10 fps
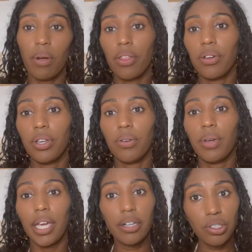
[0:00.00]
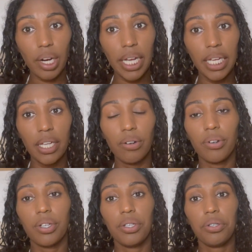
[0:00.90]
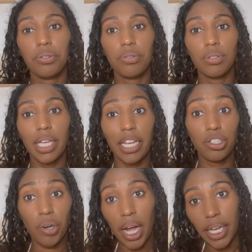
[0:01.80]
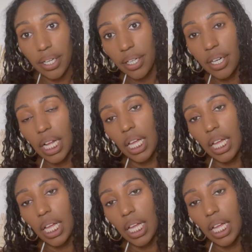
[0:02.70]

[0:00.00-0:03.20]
whether you air dry it or use a dryer.